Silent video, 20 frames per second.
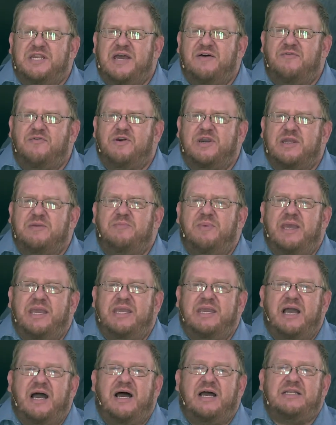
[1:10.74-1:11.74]
If the devil
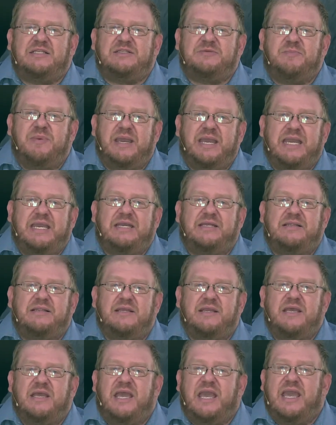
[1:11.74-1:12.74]
can make God's
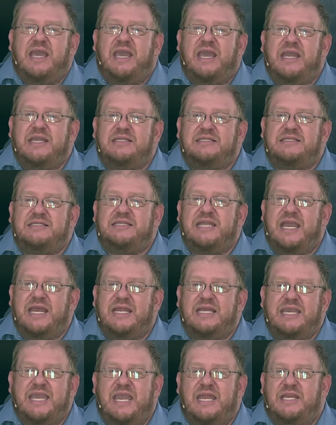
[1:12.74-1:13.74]
man a
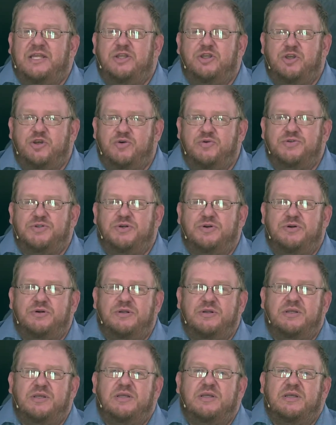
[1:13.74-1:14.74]
dedicated
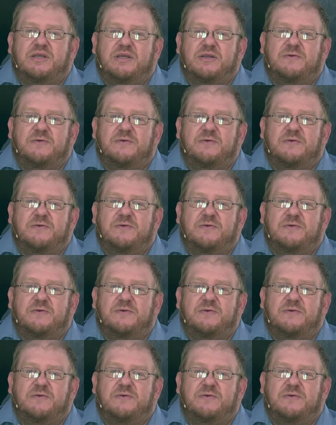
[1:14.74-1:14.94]
user,